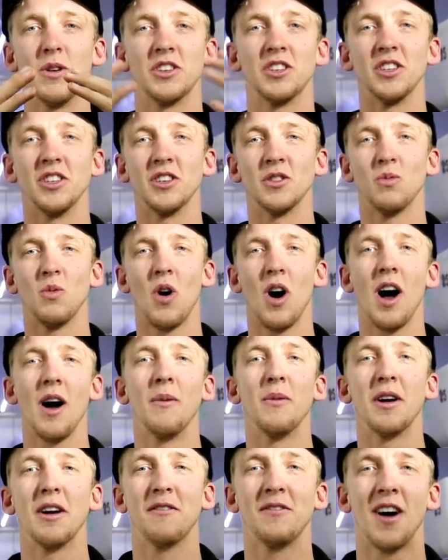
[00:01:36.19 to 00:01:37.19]
which is
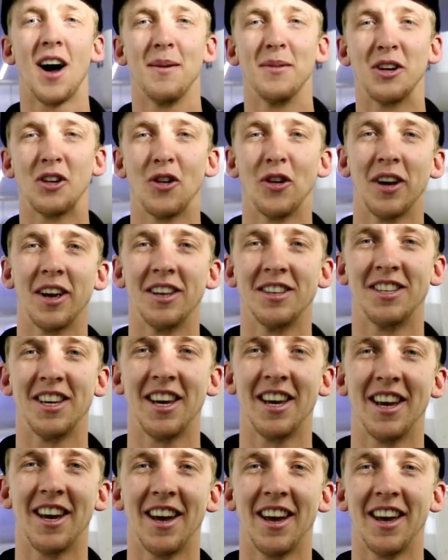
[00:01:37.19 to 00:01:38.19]
why we are farming crickets
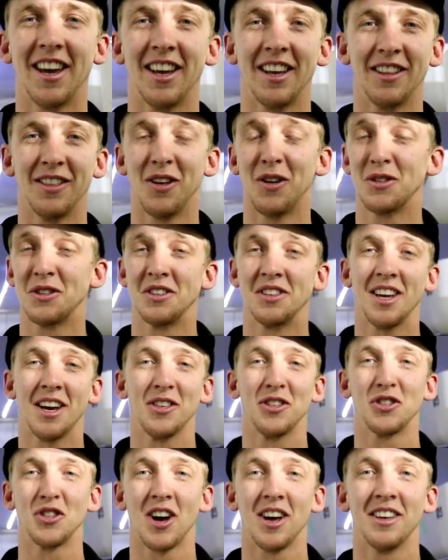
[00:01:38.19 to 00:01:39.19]
here in Loxton,
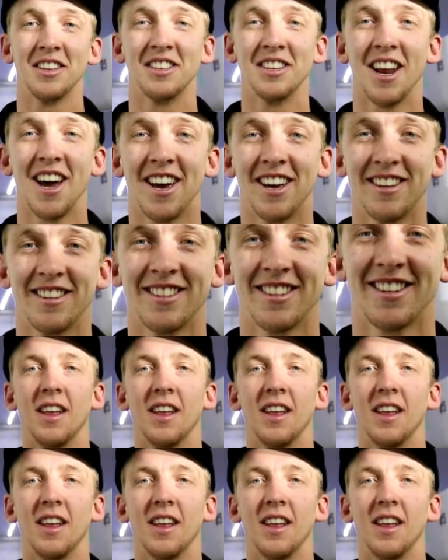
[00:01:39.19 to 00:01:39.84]
South Australia today.